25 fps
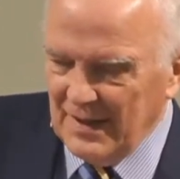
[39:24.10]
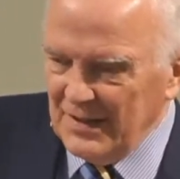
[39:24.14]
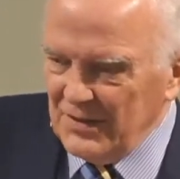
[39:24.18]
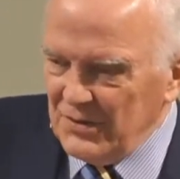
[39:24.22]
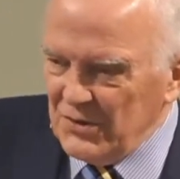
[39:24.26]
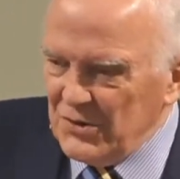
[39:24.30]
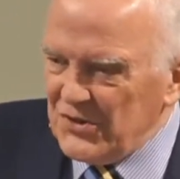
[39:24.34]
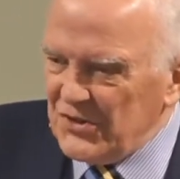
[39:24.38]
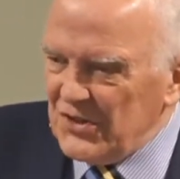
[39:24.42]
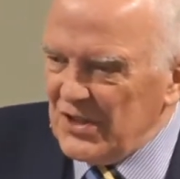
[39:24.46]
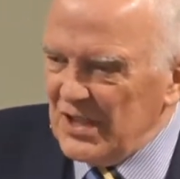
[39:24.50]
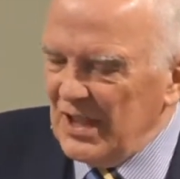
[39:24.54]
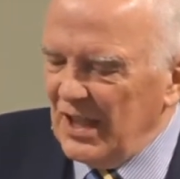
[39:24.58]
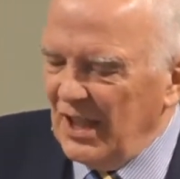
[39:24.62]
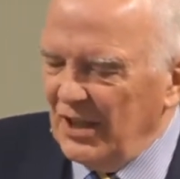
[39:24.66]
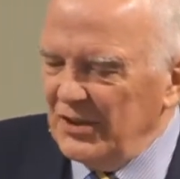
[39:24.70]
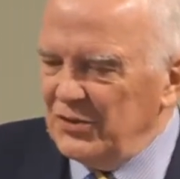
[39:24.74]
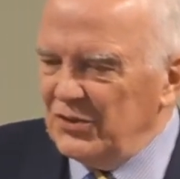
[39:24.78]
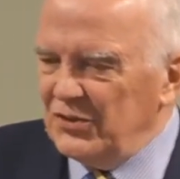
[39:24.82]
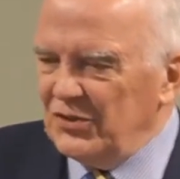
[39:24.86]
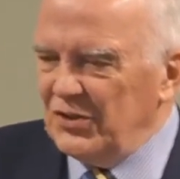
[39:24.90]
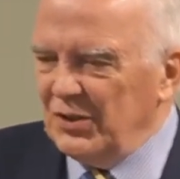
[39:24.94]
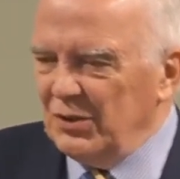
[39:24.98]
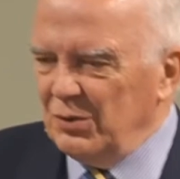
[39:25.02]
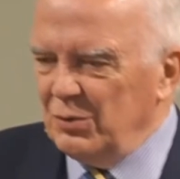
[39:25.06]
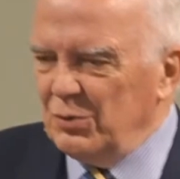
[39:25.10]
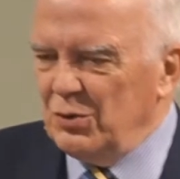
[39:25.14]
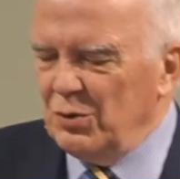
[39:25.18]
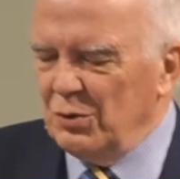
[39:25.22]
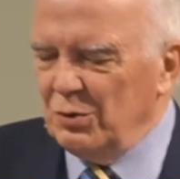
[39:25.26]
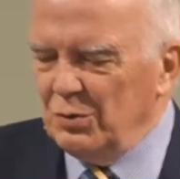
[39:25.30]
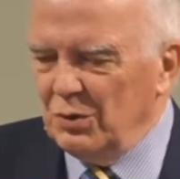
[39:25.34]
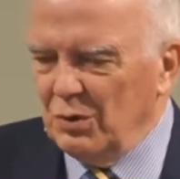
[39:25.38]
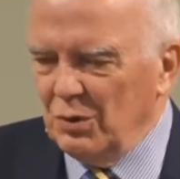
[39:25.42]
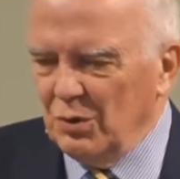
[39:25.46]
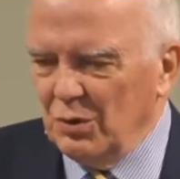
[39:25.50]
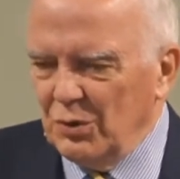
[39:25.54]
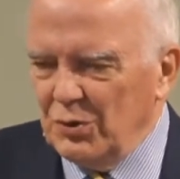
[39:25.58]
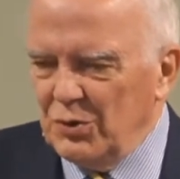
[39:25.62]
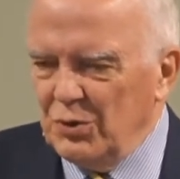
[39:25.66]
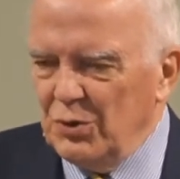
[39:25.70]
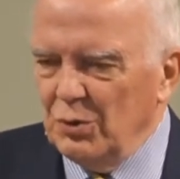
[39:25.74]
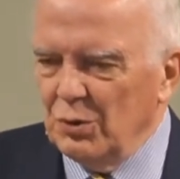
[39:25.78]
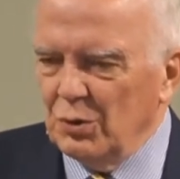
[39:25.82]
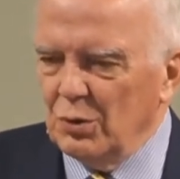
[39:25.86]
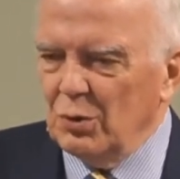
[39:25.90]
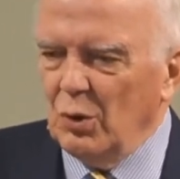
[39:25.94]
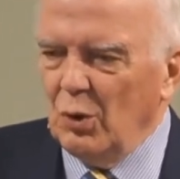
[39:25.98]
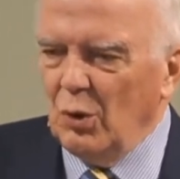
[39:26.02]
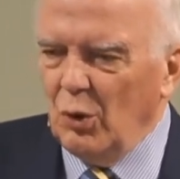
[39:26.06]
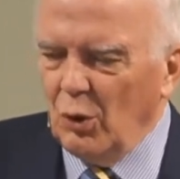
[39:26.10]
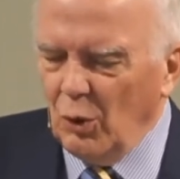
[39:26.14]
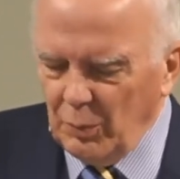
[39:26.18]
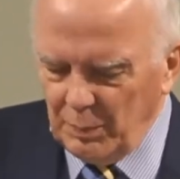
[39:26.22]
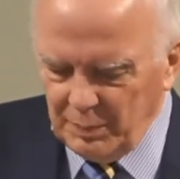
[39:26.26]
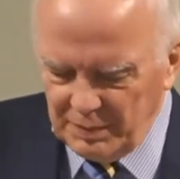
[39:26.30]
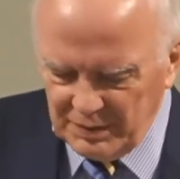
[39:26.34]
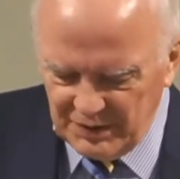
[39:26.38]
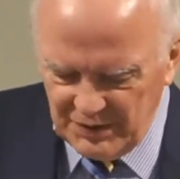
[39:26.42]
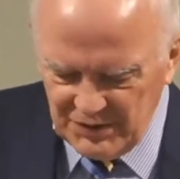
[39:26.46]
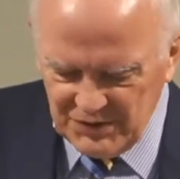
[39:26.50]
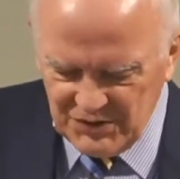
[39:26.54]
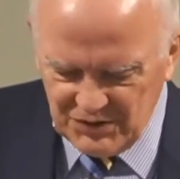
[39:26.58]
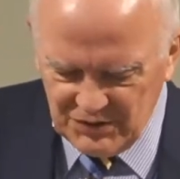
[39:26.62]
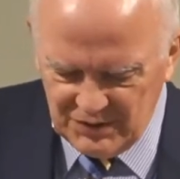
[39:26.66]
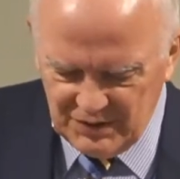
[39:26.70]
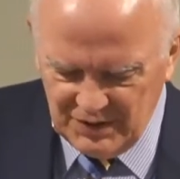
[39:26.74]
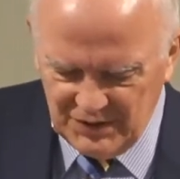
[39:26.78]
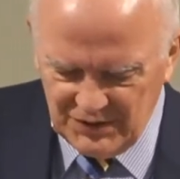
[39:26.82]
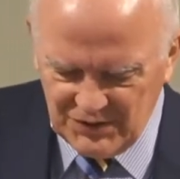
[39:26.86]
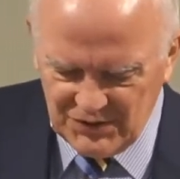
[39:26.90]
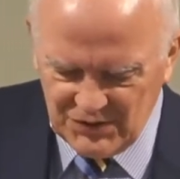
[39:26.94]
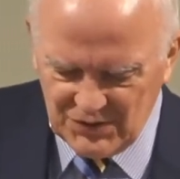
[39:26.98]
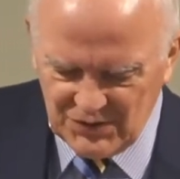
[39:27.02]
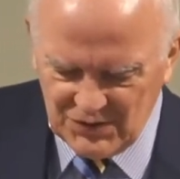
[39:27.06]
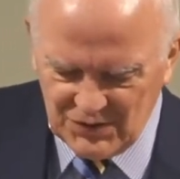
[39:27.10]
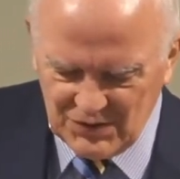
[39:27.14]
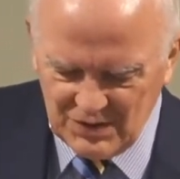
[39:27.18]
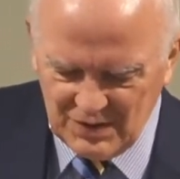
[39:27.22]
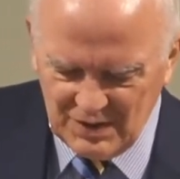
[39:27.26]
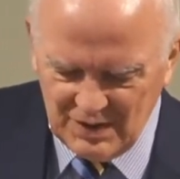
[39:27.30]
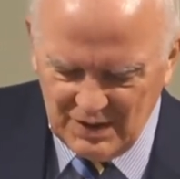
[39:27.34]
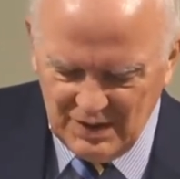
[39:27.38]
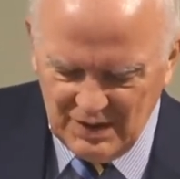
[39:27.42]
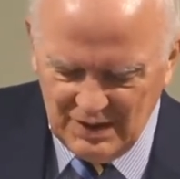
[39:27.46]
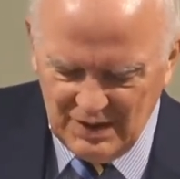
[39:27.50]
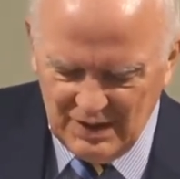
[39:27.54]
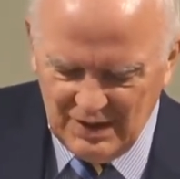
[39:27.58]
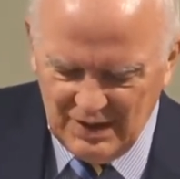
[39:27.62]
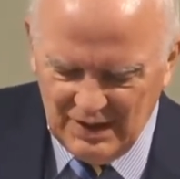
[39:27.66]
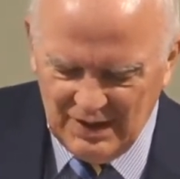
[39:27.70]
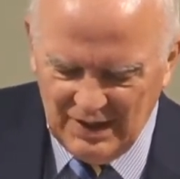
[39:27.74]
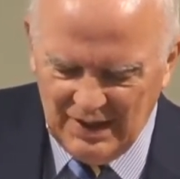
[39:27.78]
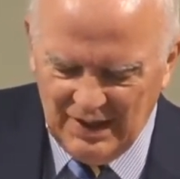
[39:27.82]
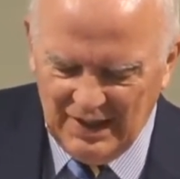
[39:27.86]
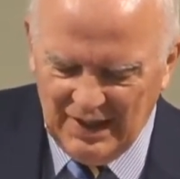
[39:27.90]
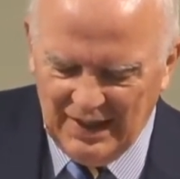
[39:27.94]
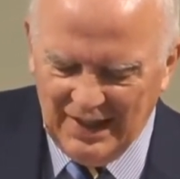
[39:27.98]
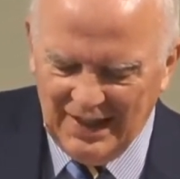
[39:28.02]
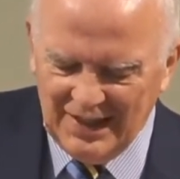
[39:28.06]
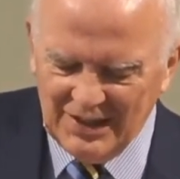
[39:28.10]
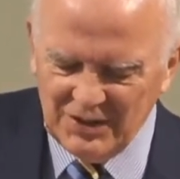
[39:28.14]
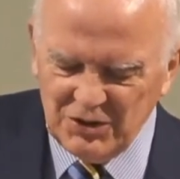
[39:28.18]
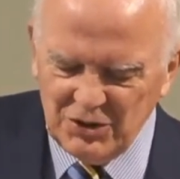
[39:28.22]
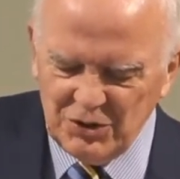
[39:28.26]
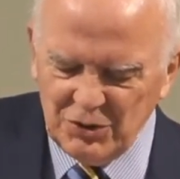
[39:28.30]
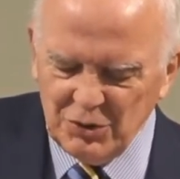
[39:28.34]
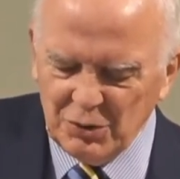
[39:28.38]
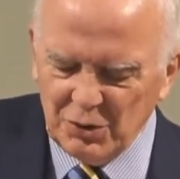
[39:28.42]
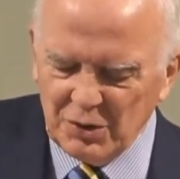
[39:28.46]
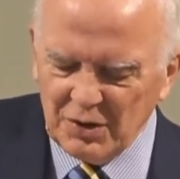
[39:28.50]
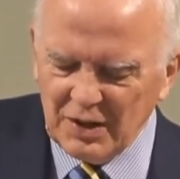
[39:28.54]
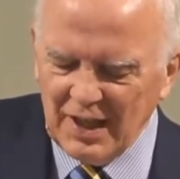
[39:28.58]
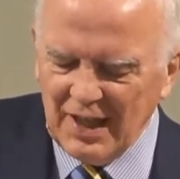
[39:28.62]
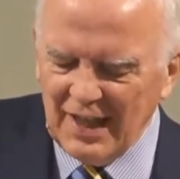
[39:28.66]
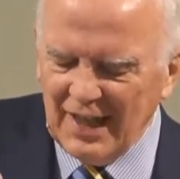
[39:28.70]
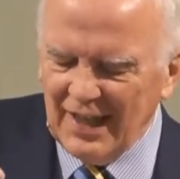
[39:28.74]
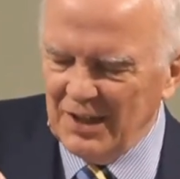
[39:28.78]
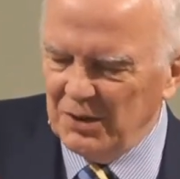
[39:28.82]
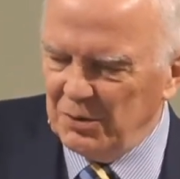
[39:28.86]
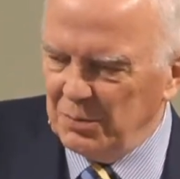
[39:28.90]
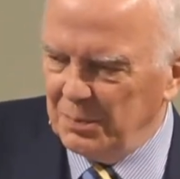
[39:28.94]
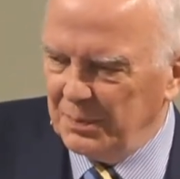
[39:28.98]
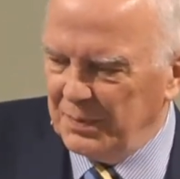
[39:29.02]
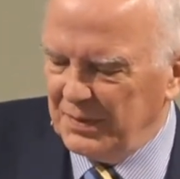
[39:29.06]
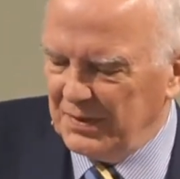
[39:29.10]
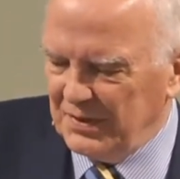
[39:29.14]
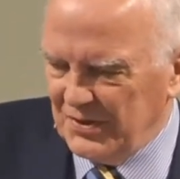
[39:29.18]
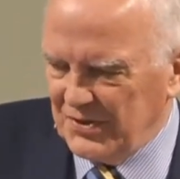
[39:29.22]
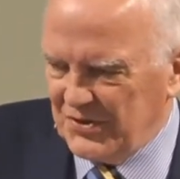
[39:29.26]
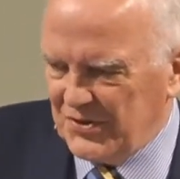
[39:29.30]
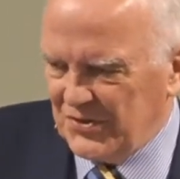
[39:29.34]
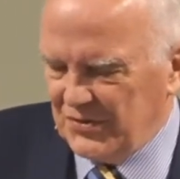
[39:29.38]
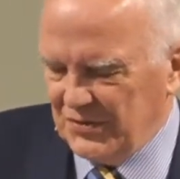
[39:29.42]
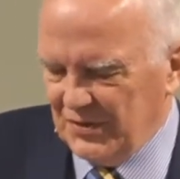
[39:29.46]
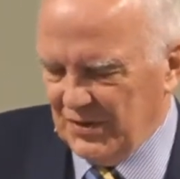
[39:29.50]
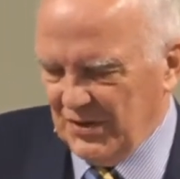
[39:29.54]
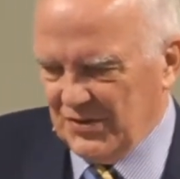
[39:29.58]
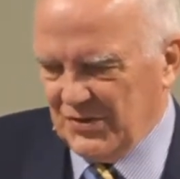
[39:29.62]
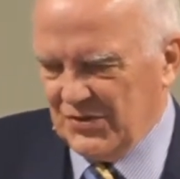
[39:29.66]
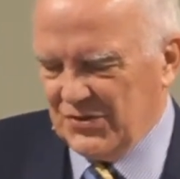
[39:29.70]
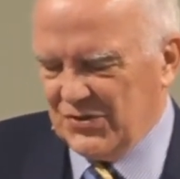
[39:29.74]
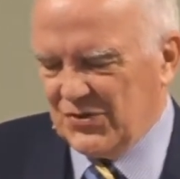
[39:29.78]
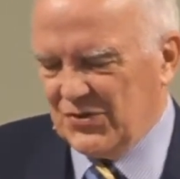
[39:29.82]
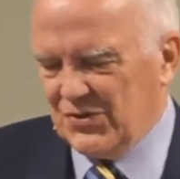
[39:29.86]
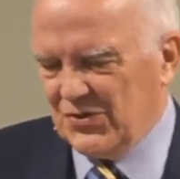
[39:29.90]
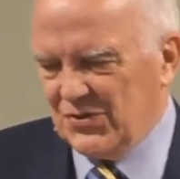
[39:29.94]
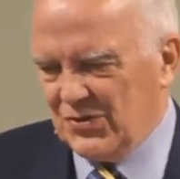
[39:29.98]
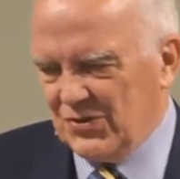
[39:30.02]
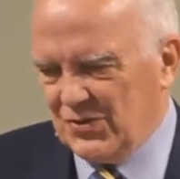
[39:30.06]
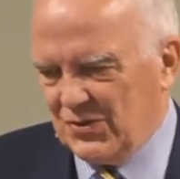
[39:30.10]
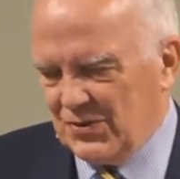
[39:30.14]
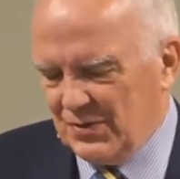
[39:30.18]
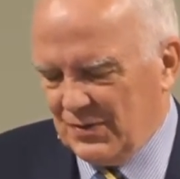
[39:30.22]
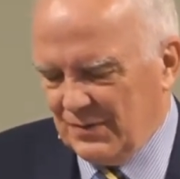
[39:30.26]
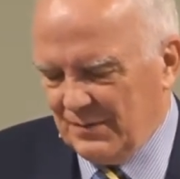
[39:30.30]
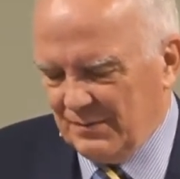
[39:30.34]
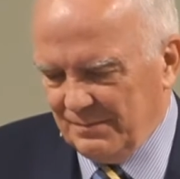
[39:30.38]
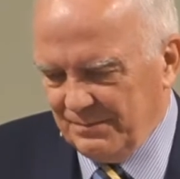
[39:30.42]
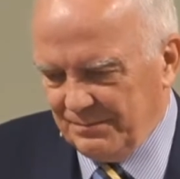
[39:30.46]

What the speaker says: You see, until you know your hopelessness and your helplessness,